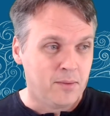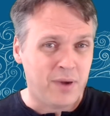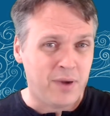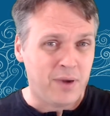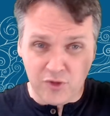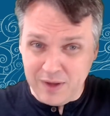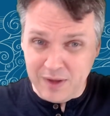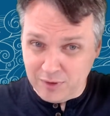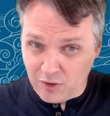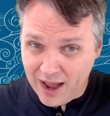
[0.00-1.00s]
bother the
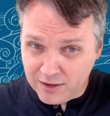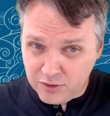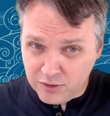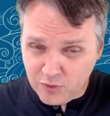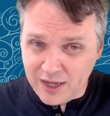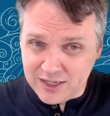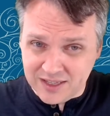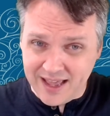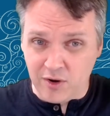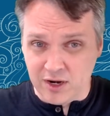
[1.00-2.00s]
people around you too much,
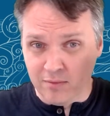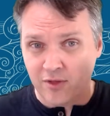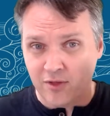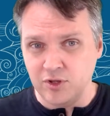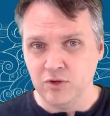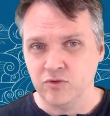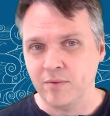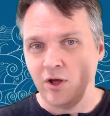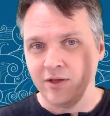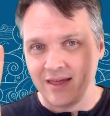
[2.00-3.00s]
and they aren't going to bother you. So I'm
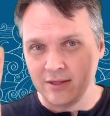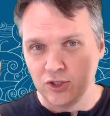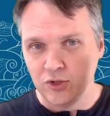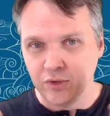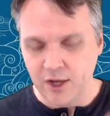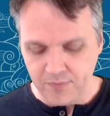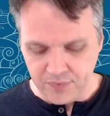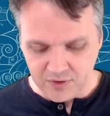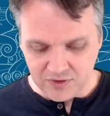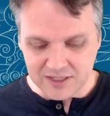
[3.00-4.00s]
calling that the studio.
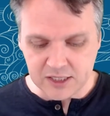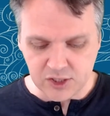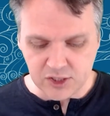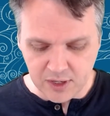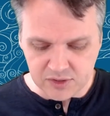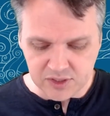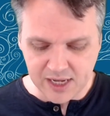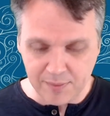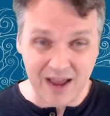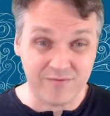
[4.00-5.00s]
So this is the studio
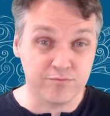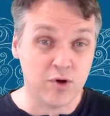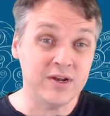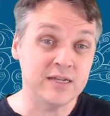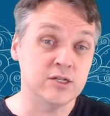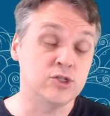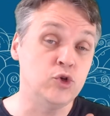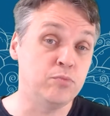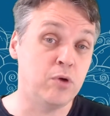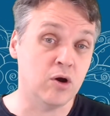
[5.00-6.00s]
setup, and I've broken it into
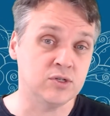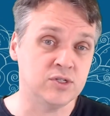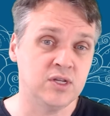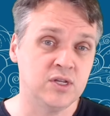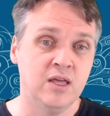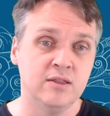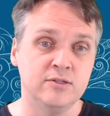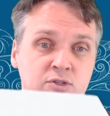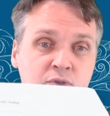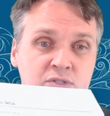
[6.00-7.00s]
two parts. The
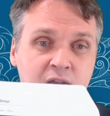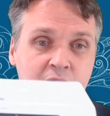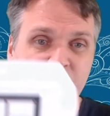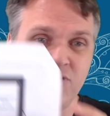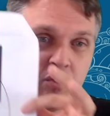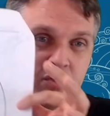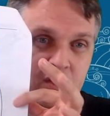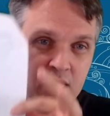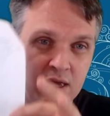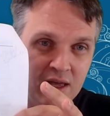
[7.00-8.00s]
studio setup for
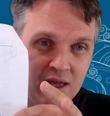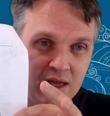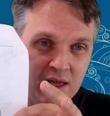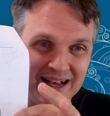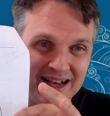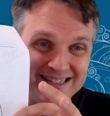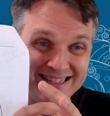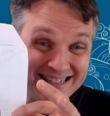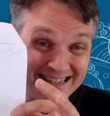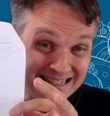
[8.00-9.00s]
the
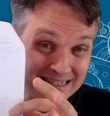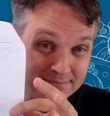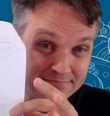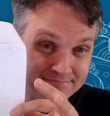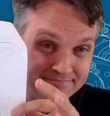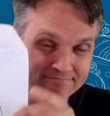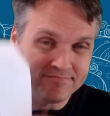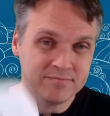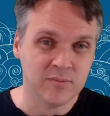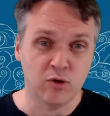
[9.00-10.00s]
assistant,
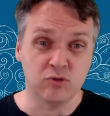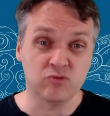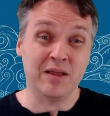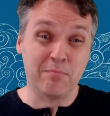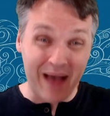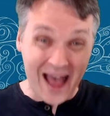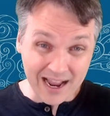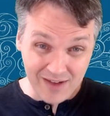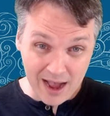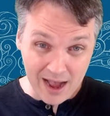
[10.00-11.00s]
who's running
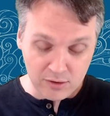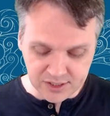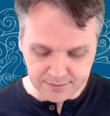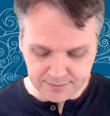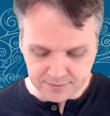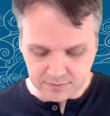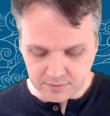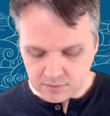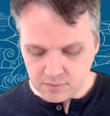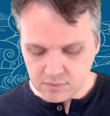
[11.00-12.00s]
back of house,
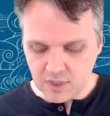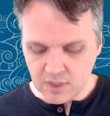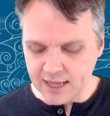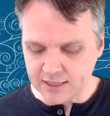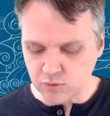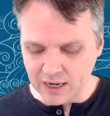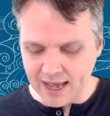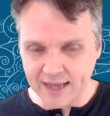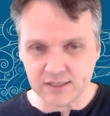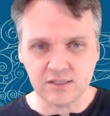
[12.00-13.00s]
as well
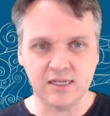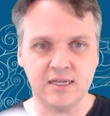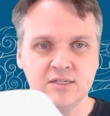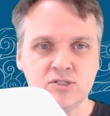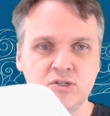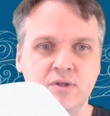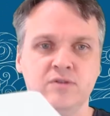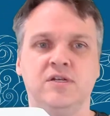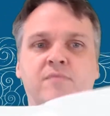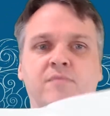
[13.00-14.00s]
as the studio
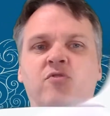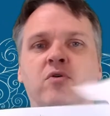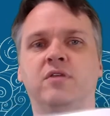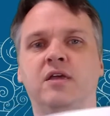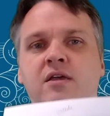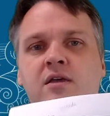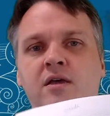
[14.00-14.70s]
setup for the